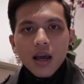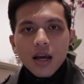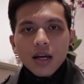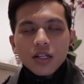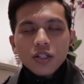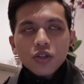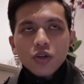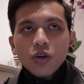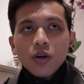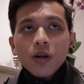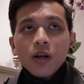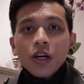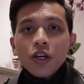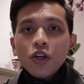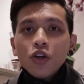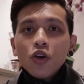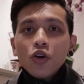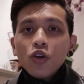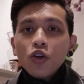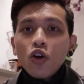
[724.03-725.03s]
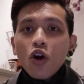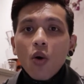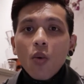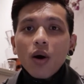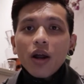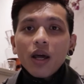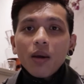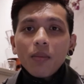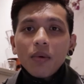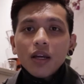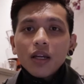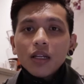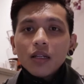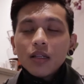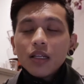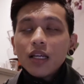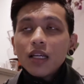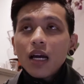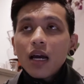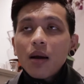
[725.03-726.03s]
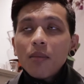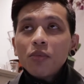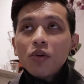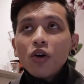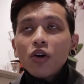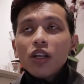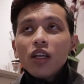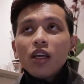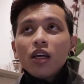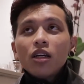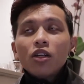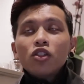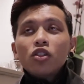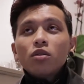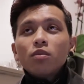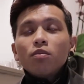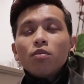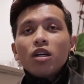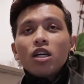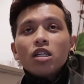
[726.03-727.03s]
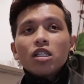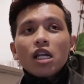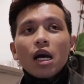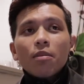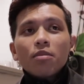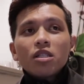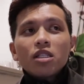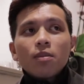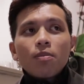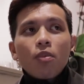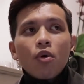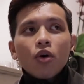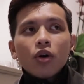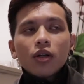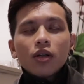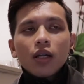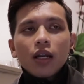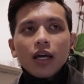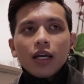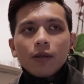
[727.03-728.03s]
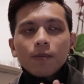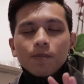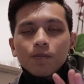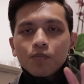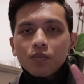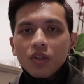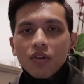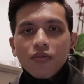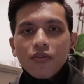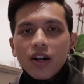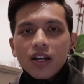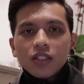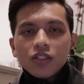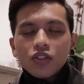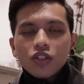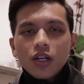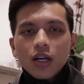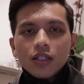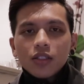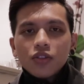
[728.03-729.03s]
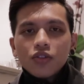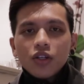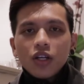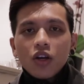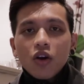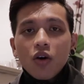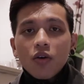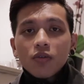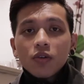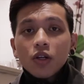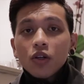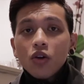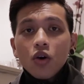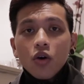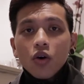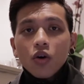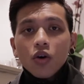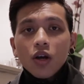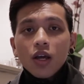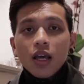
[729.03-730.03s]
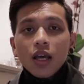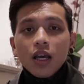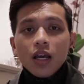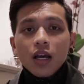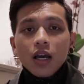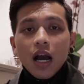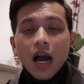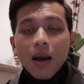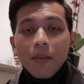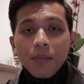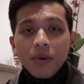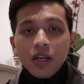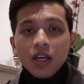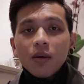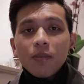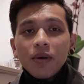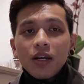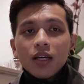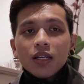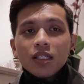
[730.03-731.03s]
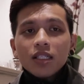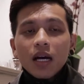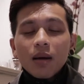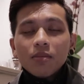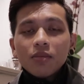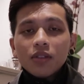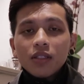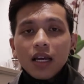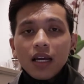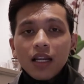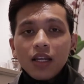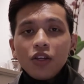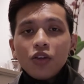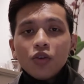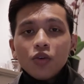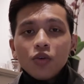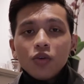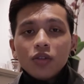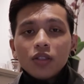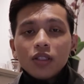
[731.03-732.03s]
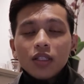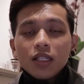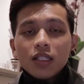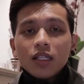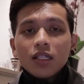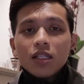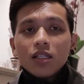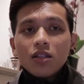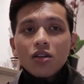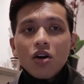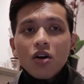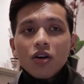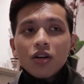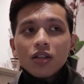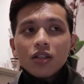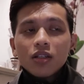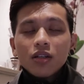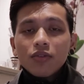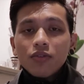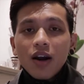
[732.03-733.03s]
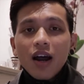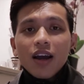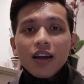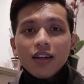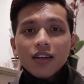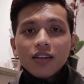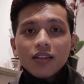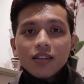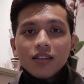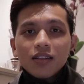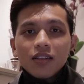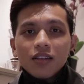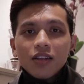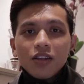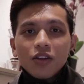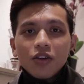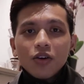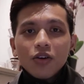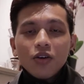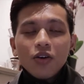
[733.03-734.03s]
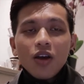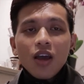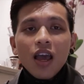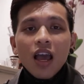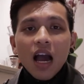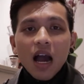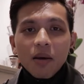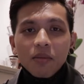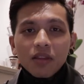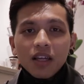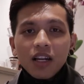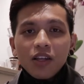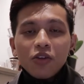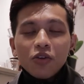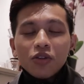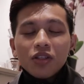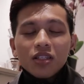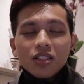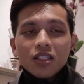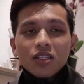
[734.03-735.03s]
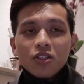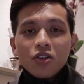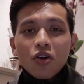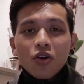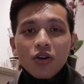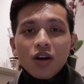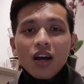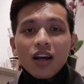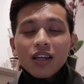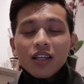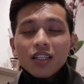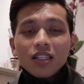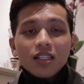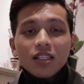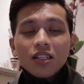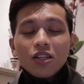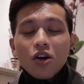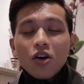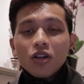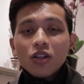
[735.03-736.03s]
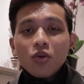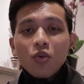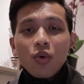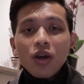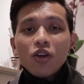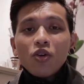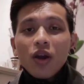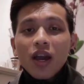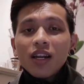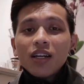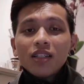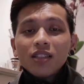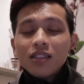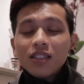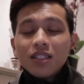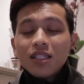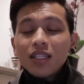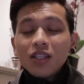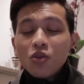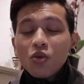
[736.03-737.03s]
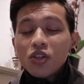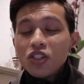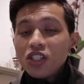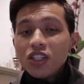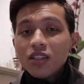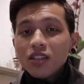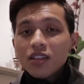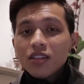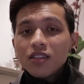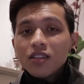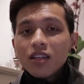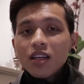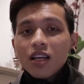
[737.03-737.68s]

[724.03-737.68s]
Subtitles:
And so, you know, you got what I mean. I'm not here because I'm support like French country or no, I'm here because I'm telling you this is not right. You know, I'm telling you this is not right. This is not the way you handle the situation.